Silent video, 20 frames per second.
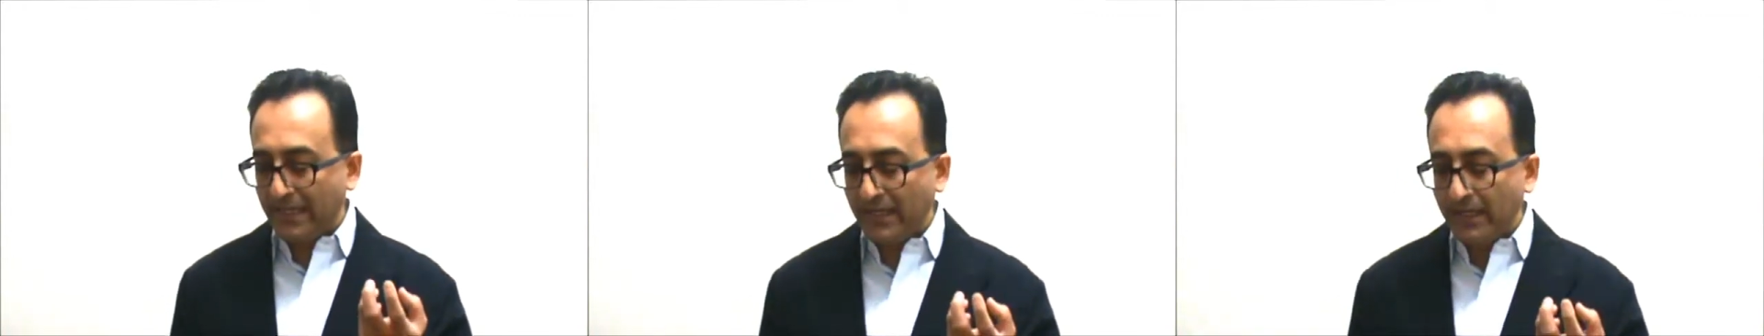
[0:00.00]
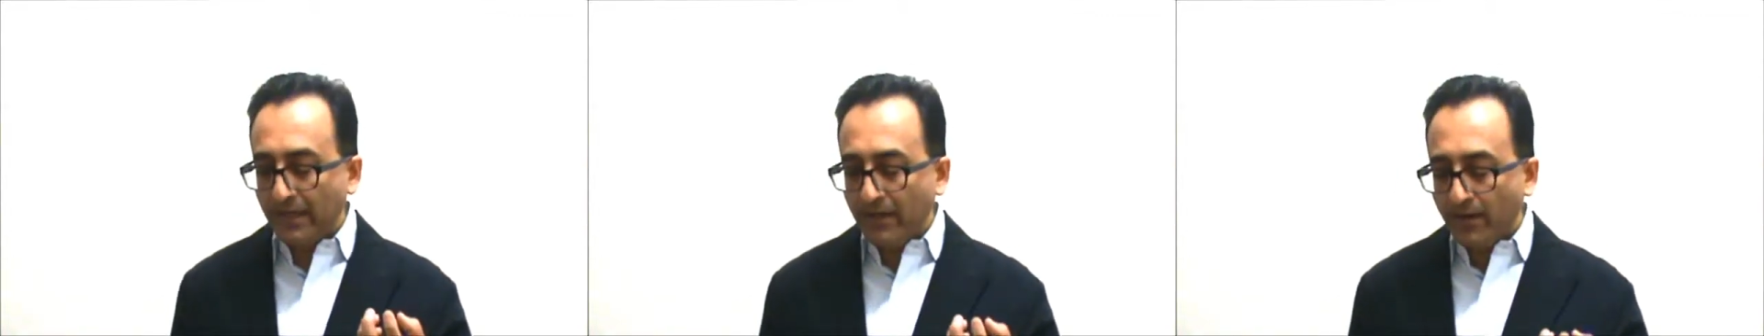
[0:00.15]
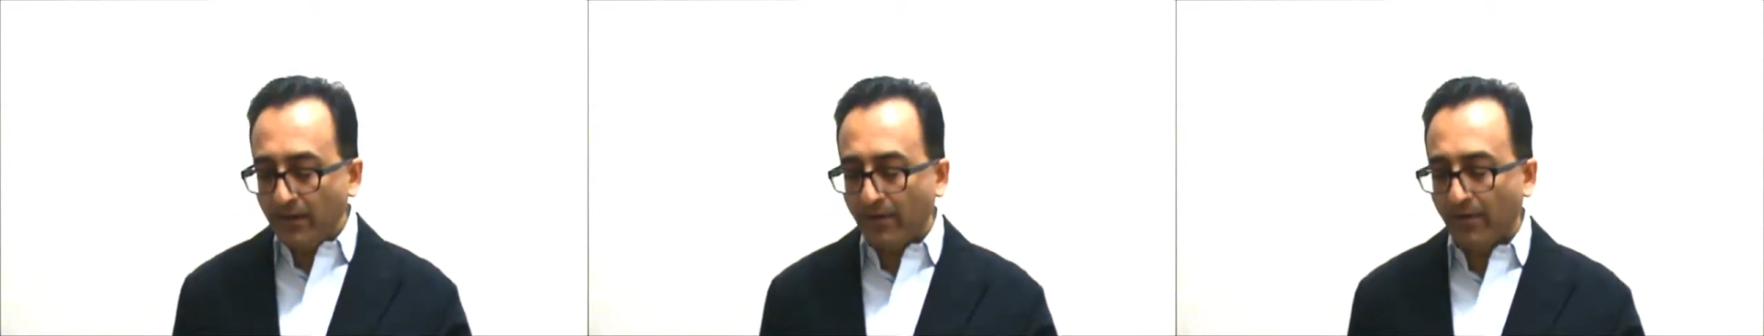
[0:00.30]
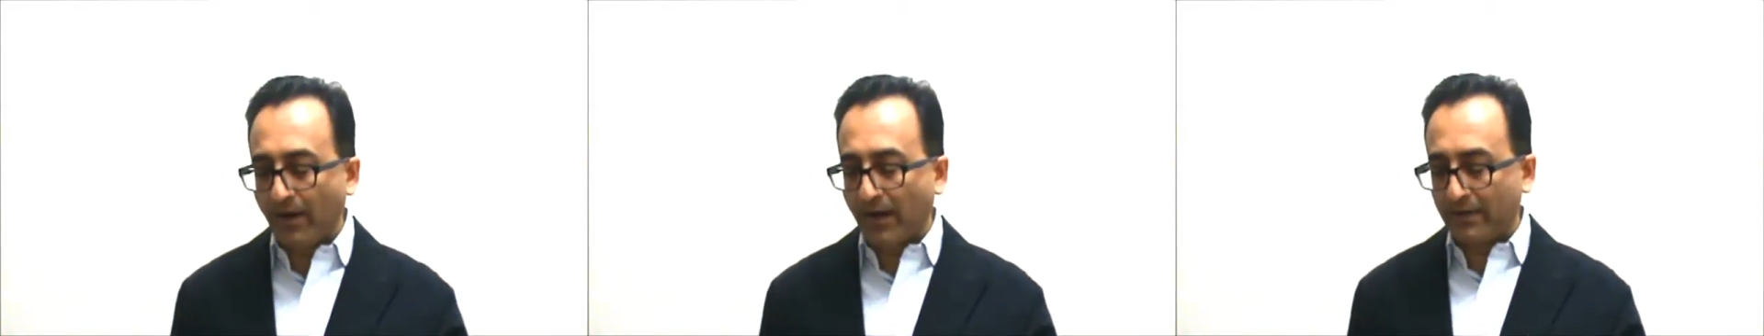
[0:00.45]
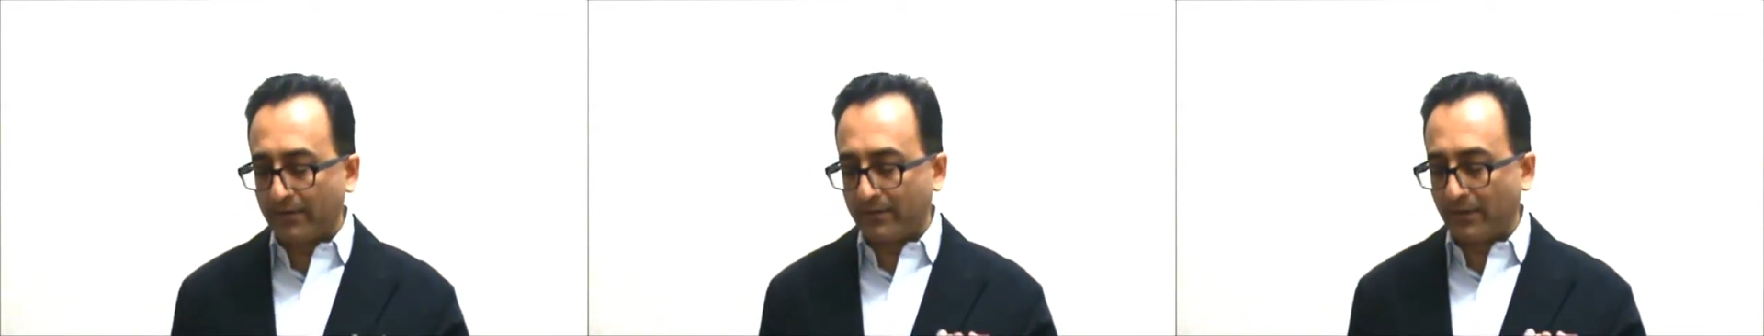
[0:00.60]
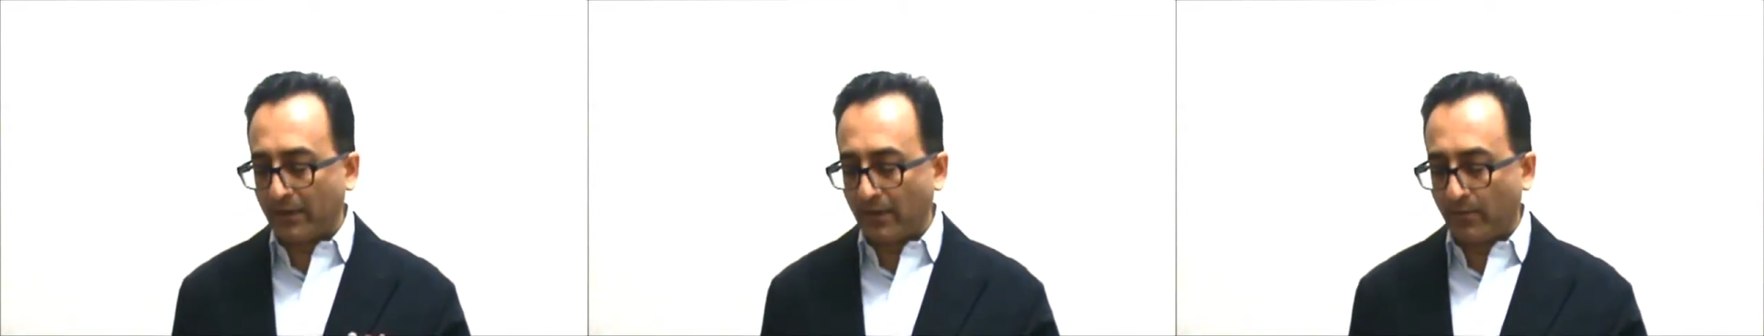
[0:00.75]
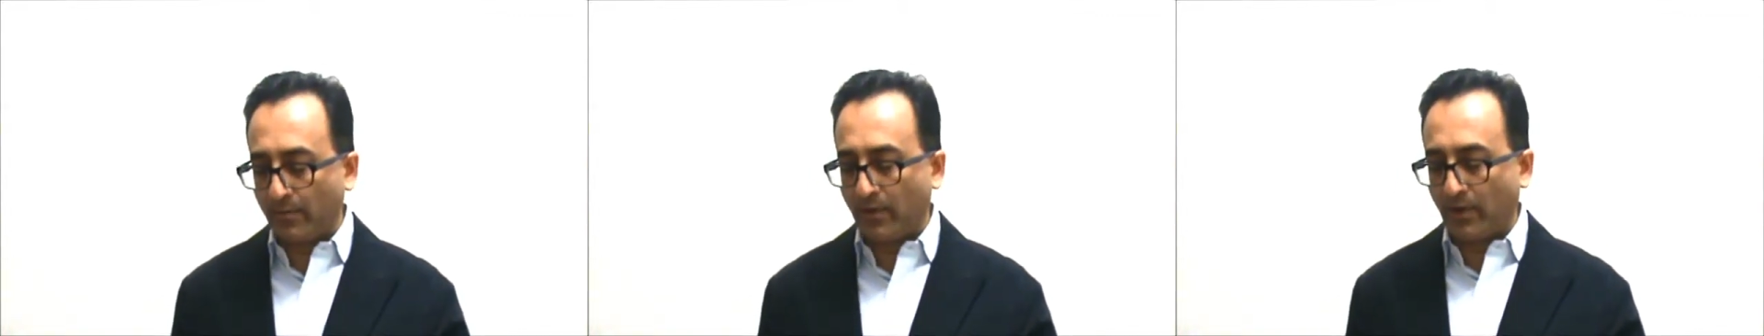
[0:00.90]

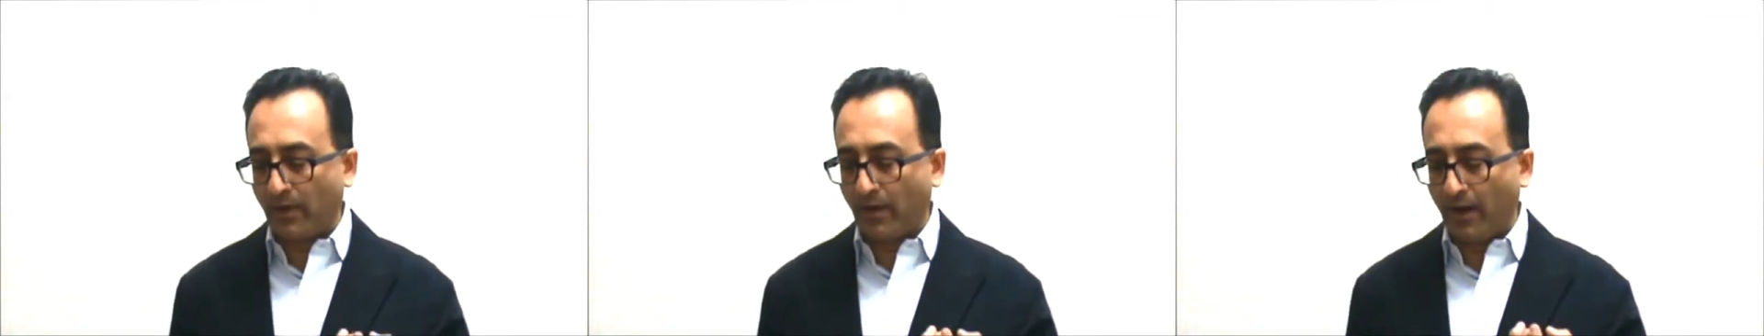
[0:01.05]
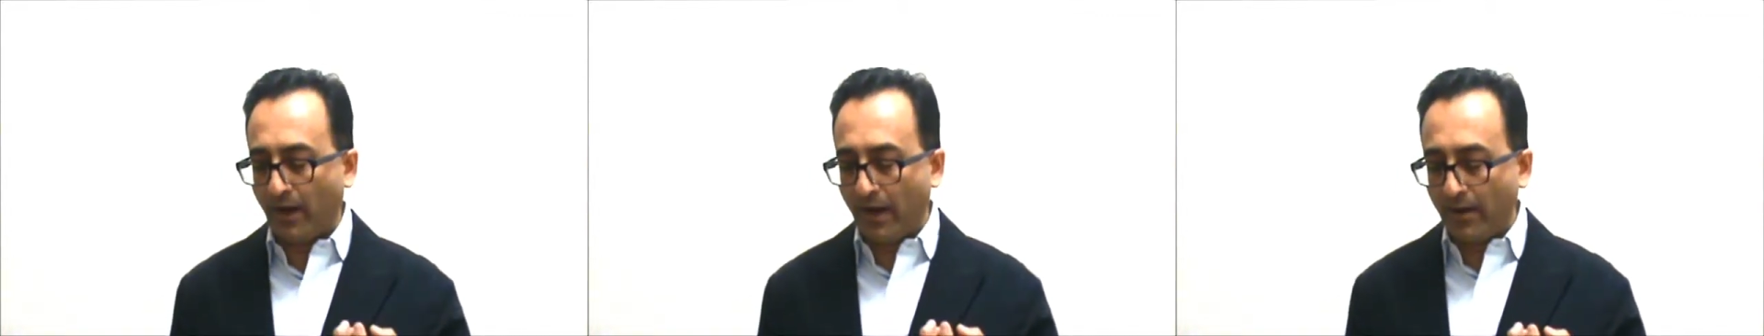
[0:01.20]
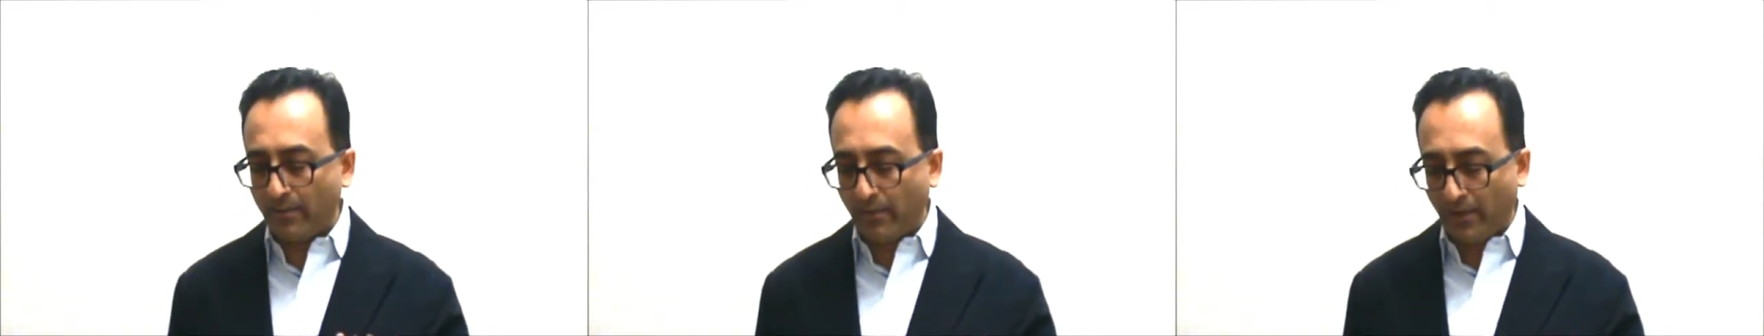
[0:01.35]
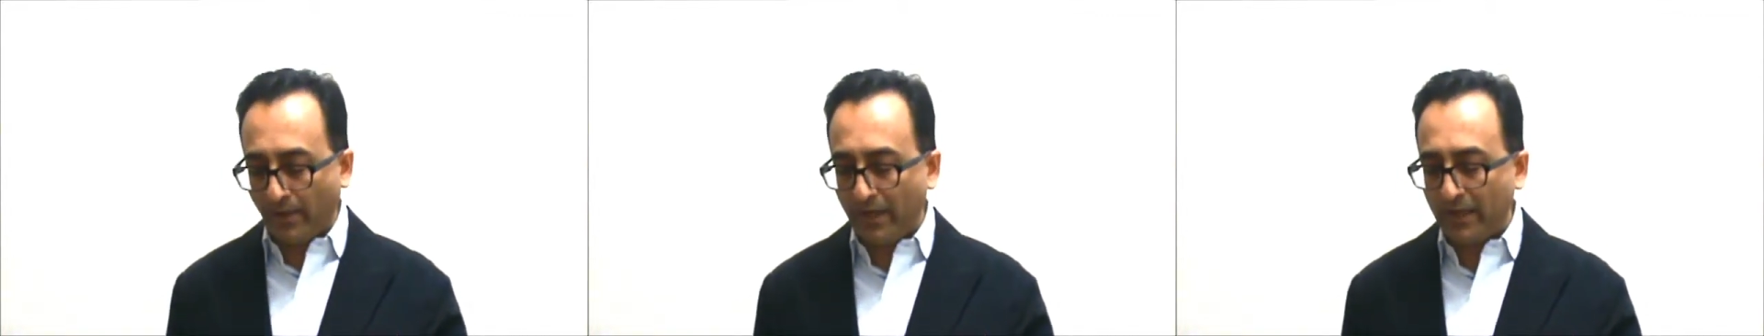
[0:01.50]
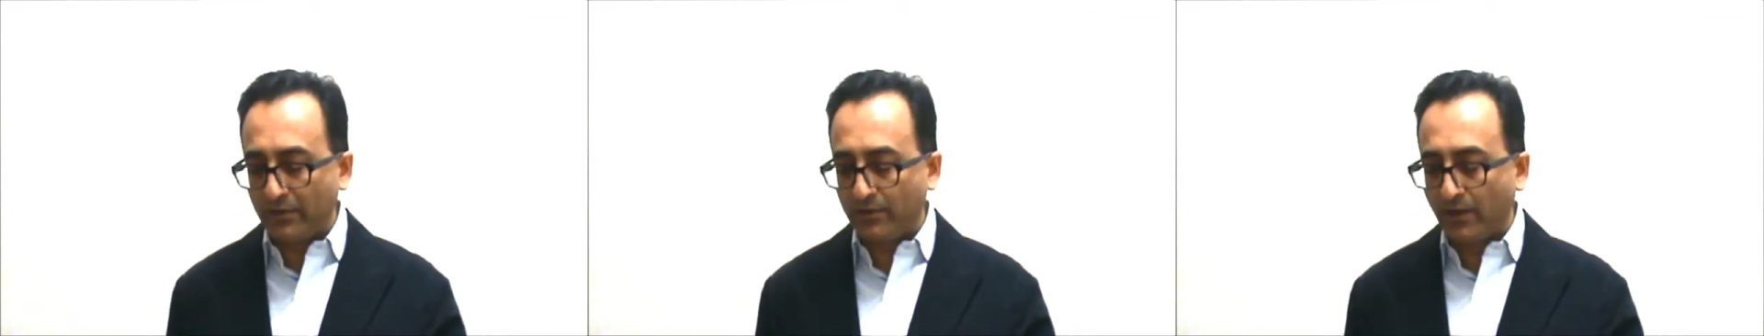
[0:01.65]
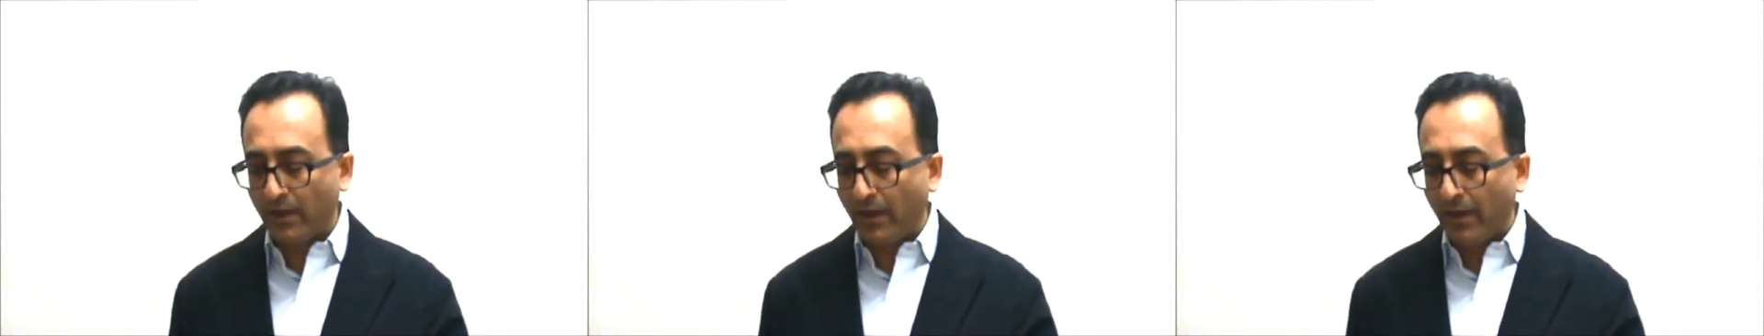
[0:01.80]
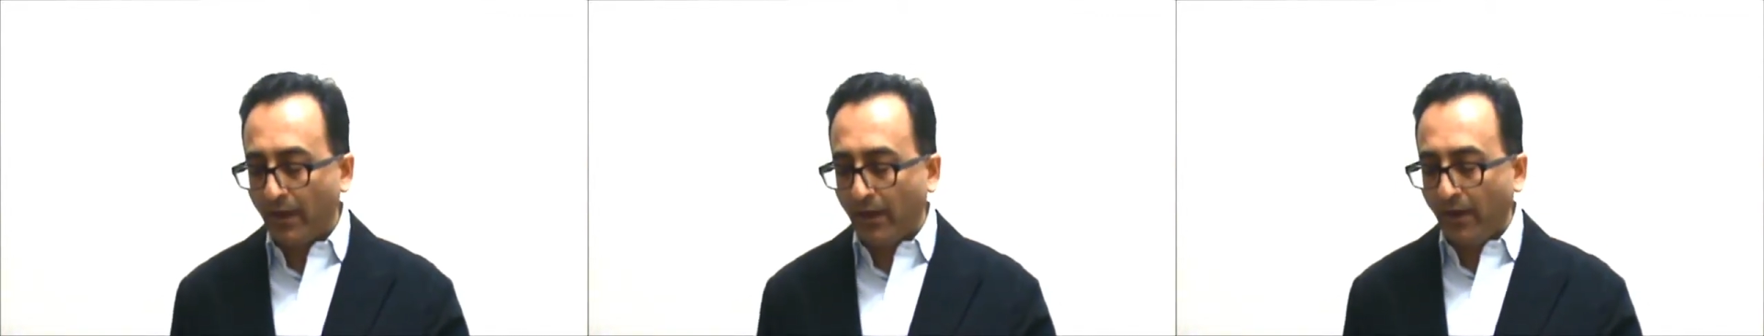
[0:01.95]
intracerebral
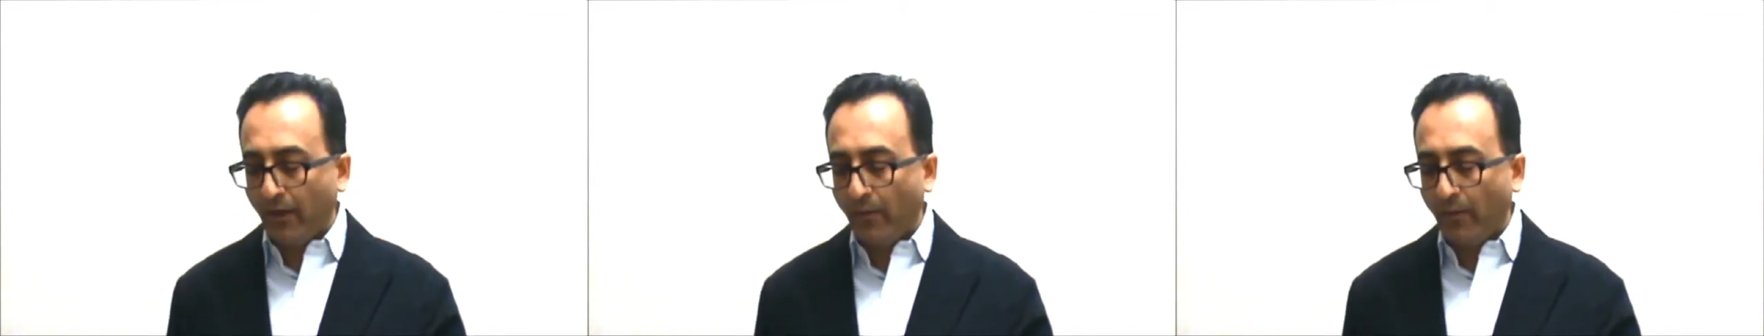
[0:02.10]
hemorrhage,